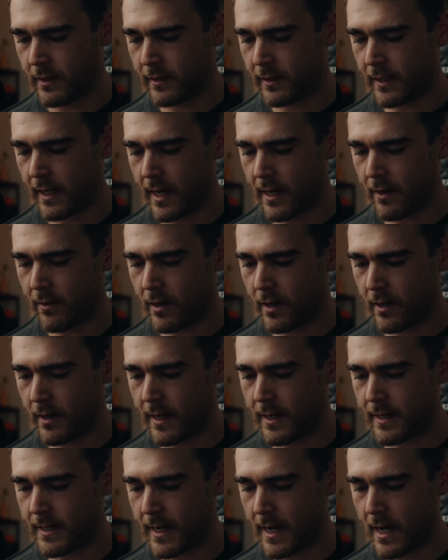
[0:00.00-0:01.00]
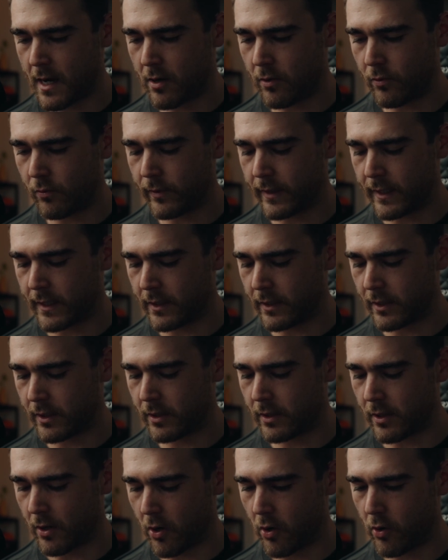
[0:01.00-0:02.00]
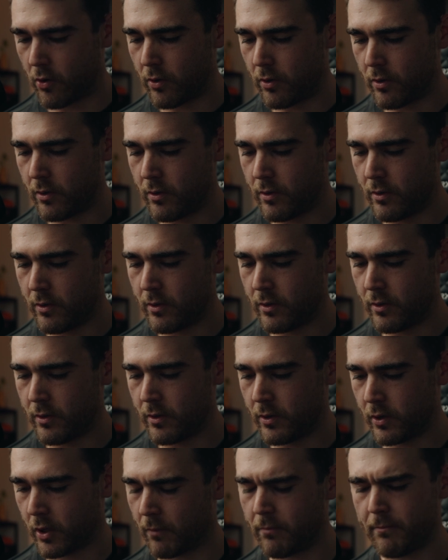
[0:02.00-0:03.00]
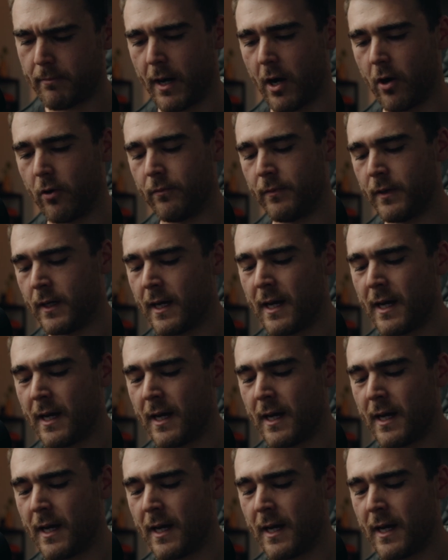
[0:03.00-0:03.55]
Okay, and now we're going to go Goblin Barrel.